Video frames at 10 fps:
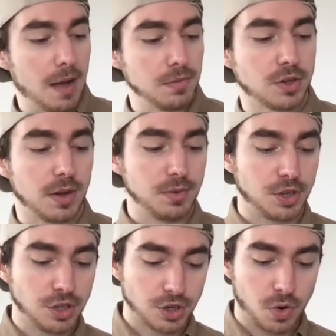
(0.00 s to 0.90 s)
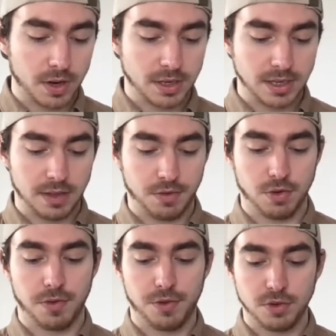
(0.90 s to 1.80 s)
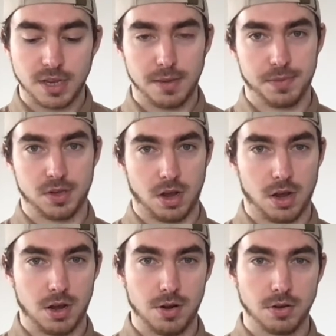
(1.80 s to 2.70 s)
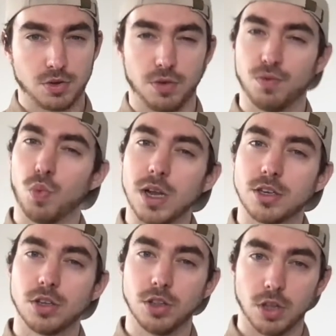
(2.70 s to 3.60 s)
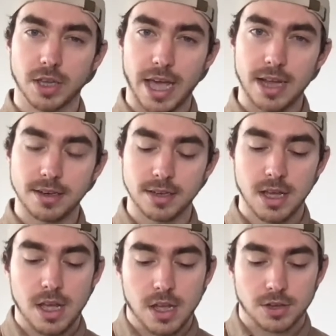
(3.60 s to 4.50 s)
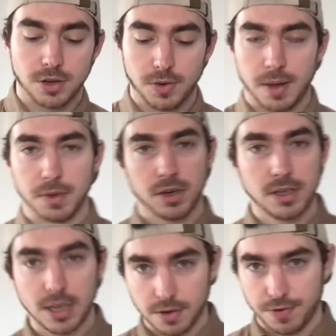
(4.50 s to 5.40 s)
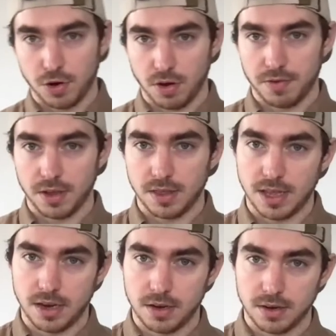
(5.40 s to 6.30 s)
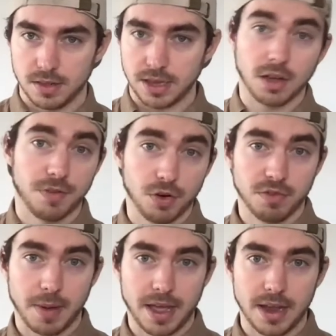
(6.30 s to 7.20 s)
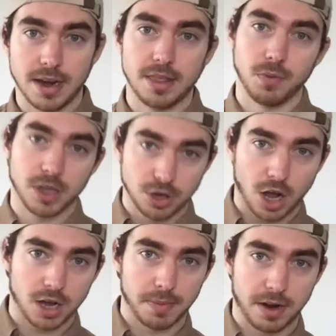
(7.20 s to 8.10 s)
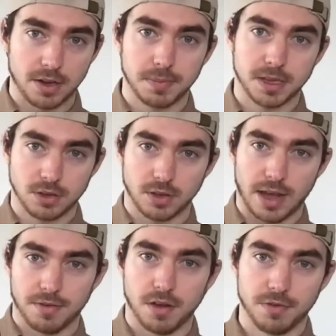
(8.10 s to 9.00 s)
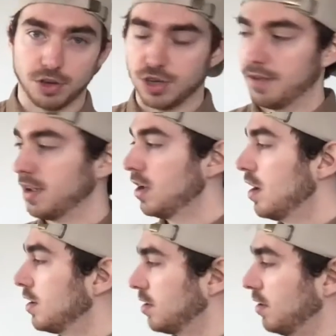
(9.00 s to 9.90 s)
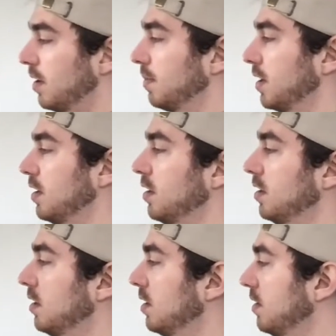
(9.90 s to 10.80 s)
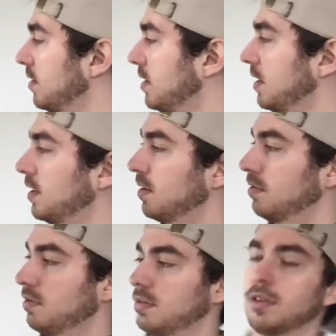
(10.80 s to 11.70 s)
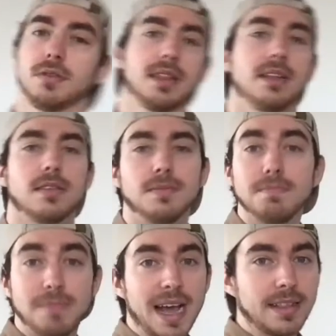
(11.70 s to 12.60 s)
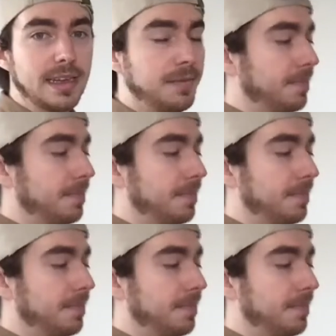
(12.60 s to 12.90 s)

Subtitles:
So I'm just going to give you a few tips on sort of what to look at. So I'm going to take a photo of it, and then a photo of my hand, and then we can talk about it because you'll have a version of it. So I'm going to take, oh, no, that's backlit.